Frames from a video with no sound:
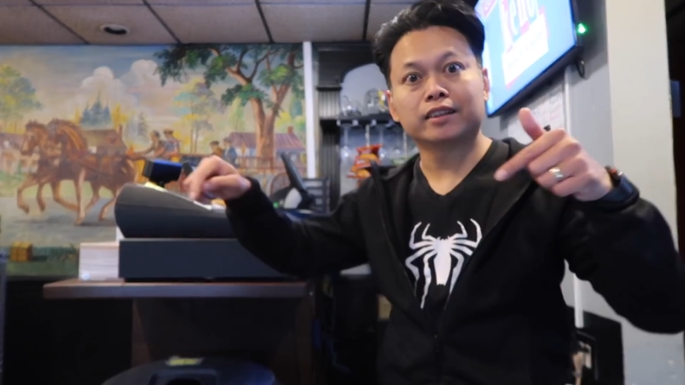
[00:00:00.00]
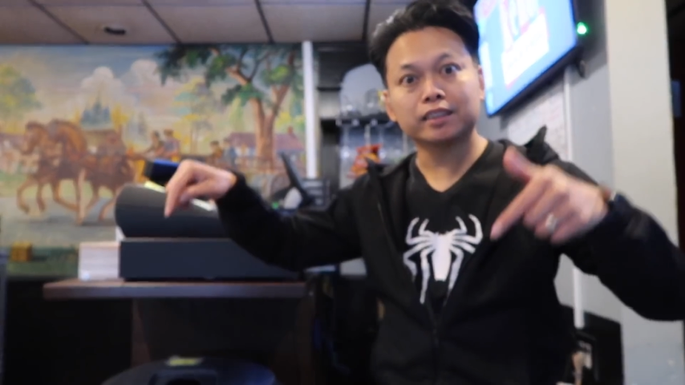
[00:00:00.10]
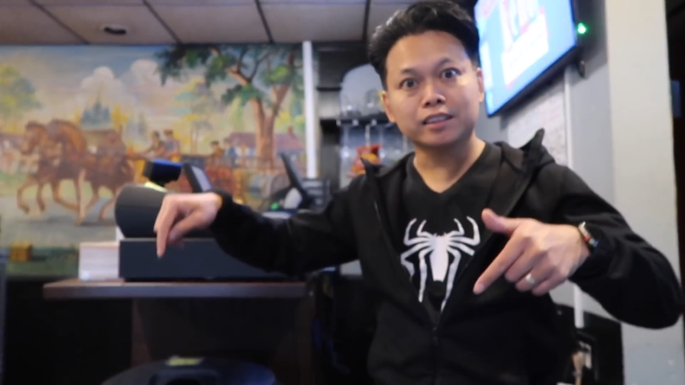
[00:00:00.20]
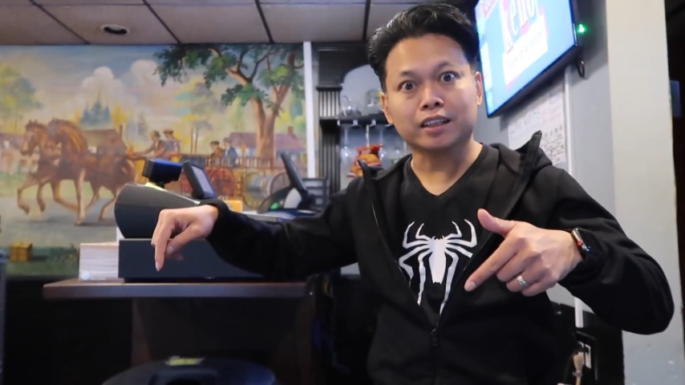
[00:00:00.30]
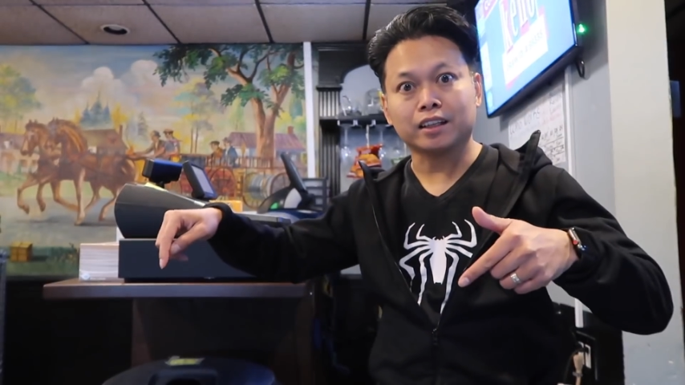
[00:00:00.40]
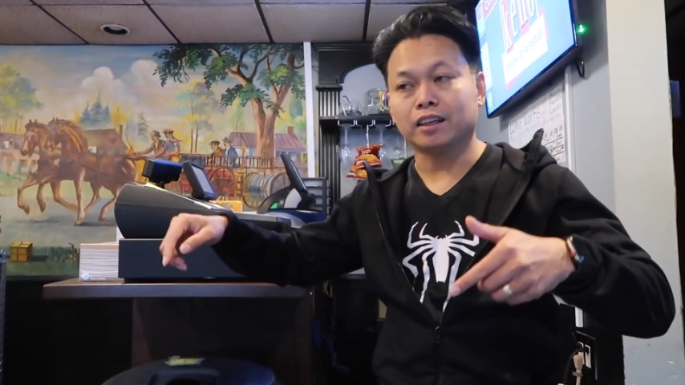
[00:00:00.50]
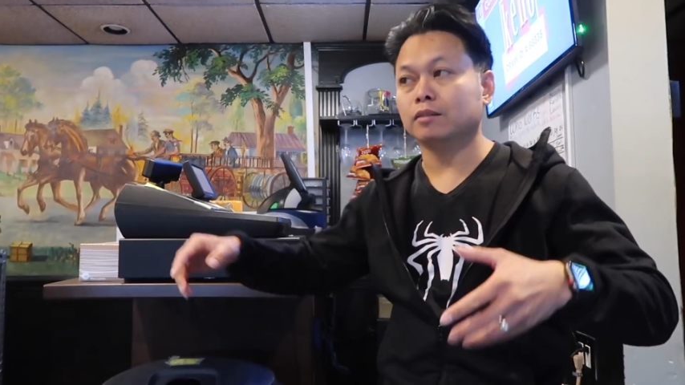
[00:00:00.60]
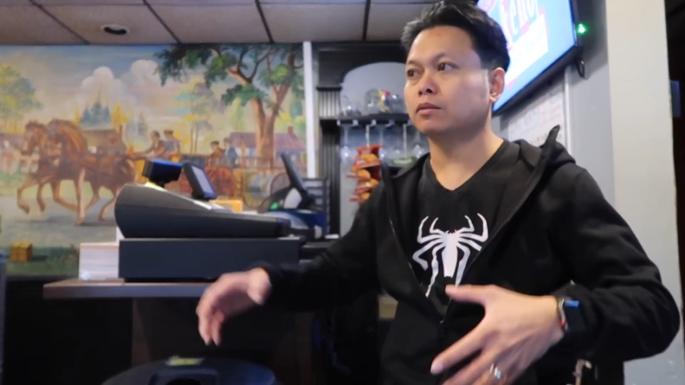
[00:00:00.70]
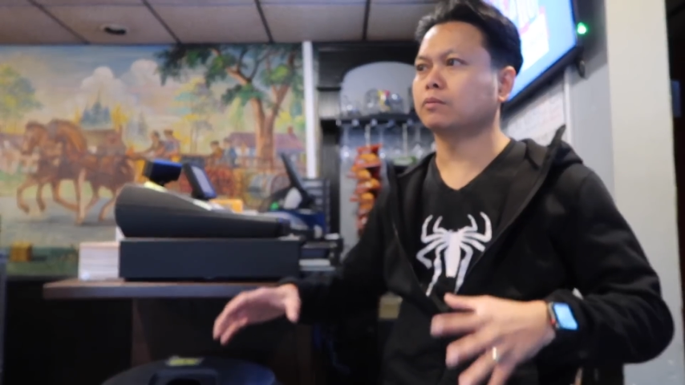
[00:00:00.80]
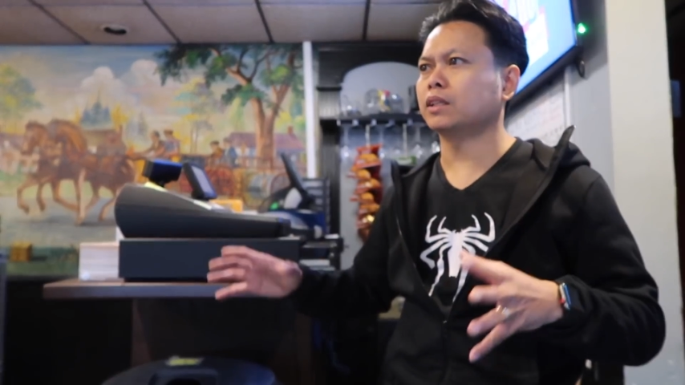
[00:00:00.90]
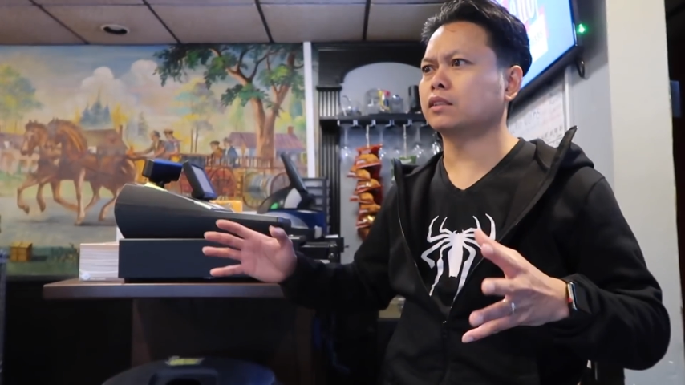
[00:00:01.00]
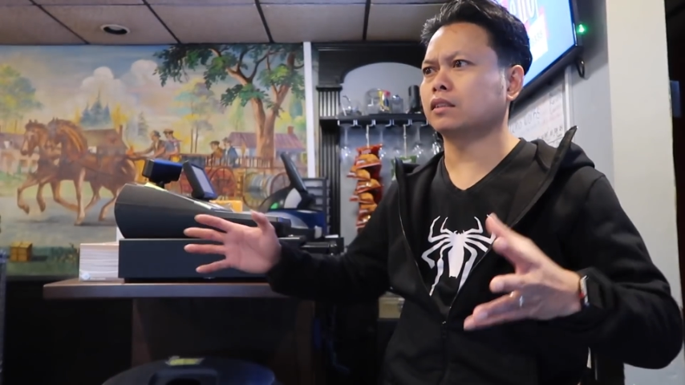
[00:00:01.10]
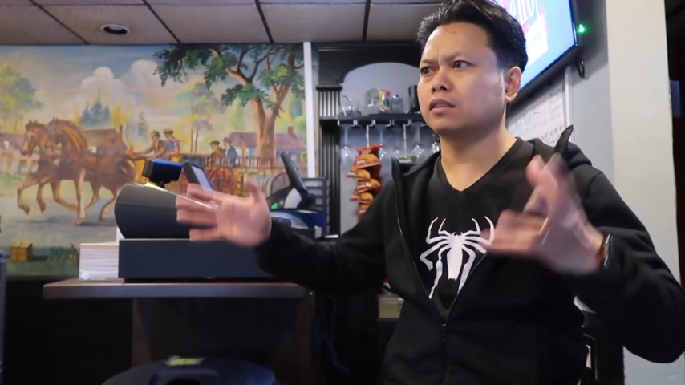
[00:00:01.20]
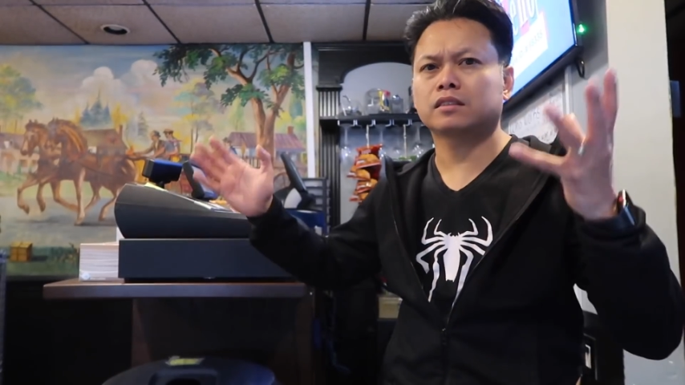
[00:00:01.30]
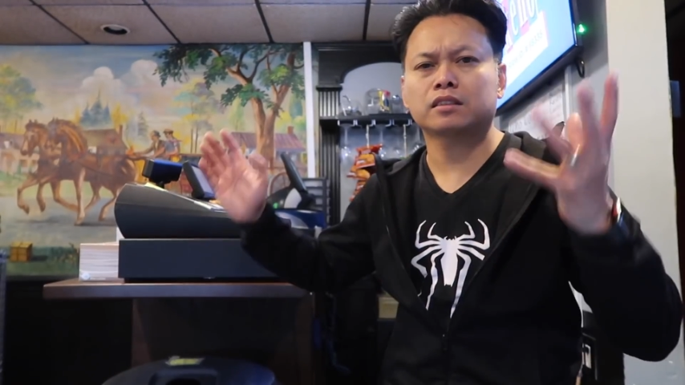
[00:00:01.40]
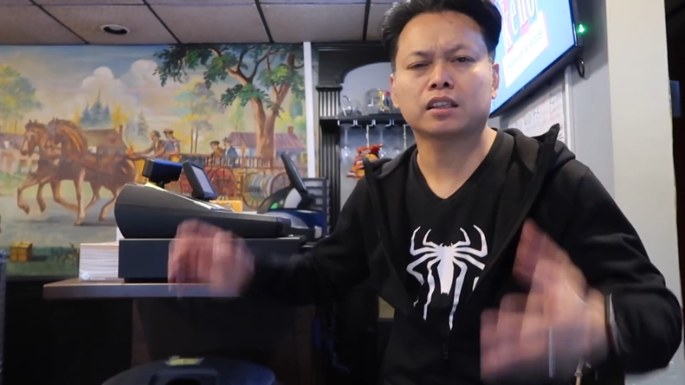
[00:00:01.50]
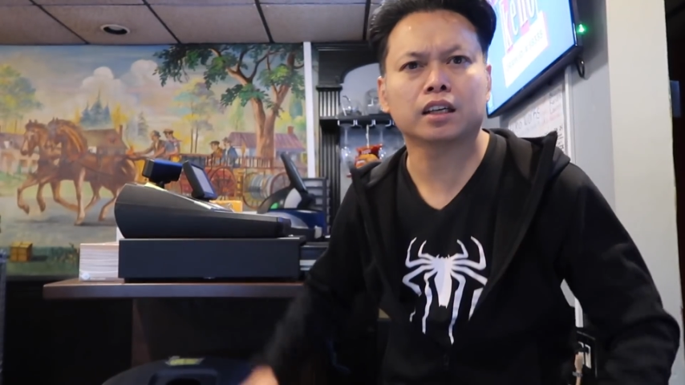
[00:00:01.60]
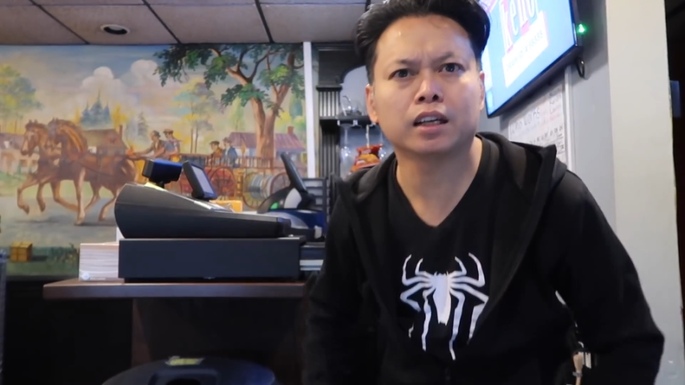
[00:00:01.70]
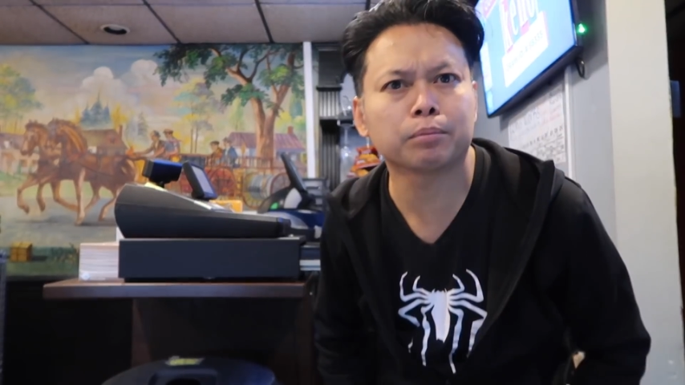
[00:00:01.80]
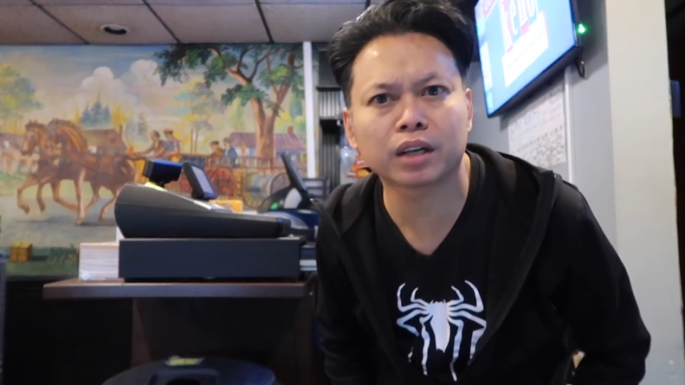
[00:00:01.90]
this club, which is a